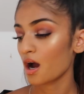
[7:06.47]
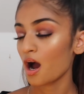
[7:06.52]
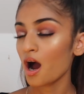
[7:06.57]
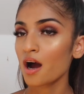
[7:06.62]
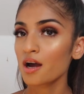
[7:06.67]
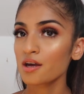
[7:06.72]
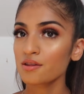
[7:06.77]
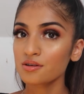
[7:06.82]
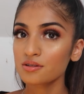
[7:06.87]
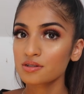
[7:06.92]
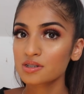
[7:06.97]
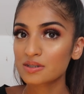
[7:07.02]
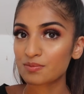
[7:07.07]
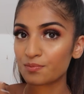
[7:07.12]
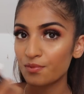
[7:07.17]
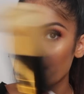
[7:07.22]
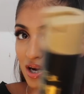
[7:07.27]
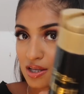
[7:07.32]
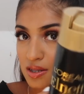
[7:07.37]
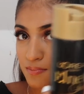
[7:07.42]
I either
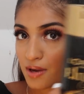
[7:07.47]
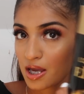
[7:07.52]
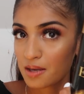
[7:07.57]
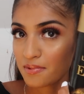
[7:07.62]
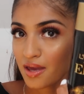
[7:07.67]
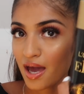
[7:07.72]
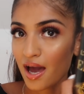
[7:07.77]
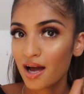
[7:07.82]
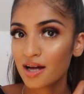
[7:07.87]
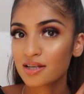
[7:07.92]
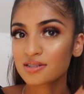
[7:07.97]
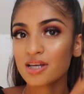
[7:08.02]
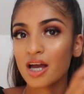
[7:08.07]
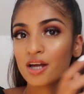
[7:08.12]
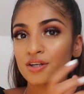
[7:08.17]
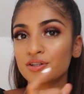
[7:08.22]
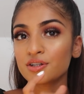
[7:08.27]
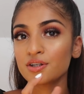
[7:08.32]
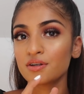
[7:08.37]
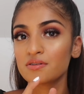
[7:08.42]
spray the baby hairs
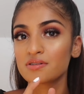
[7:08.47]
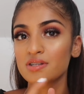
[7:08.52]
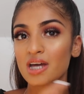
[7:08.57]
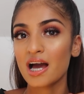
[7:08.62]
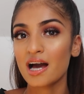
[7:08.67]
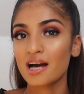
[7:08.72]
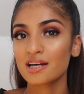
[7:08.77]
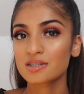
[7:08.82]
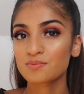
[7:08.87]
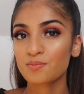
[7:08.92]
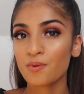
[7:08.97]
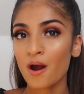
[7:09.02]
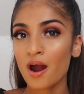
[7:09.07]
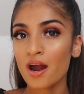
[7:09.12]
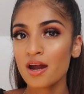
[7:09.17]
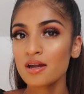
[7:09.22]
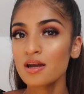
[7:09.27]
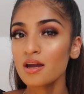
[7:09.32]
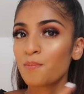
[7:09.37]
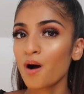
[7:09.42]
and use
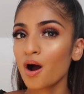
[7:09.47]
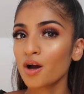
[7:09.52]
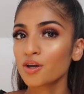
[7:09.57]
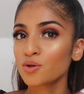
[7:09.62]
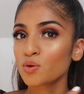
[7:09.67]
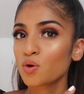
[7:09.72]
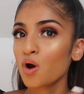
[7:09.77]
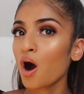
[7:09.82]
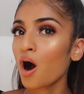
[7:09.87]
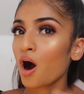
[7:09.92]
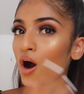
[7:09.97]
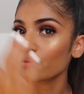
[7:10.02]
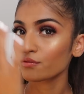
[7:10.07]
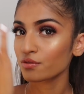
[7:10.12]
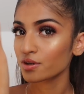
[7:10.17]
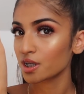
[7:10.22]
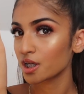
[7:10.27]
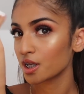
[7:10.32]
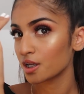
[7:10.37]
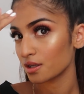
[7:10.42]
hairspray, but you
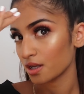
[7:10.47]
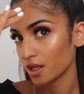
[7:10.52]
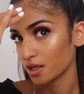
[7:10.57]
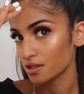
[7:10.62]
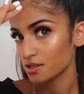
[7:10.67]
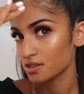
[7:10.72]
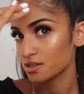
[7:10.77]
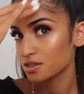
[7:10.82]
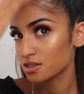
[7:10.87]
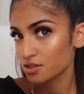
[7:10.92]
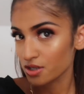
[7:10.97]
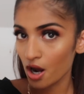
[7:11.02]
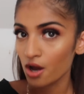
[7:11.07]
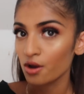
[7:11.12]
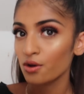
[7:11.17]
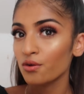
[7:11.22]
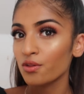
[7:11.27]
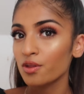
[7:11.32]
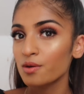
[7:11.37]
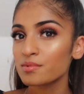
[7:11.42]
can't really like
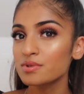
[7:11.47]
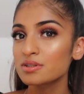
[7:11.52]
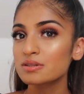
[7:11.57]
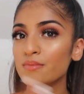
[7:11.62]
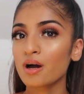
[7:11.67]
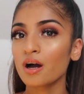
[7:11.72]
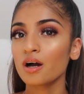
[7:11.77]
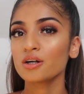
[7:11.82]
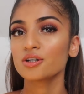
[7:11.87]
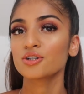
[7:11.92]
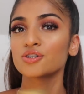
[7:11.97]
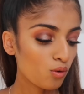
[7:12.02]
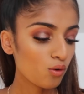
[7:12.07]
style them as much.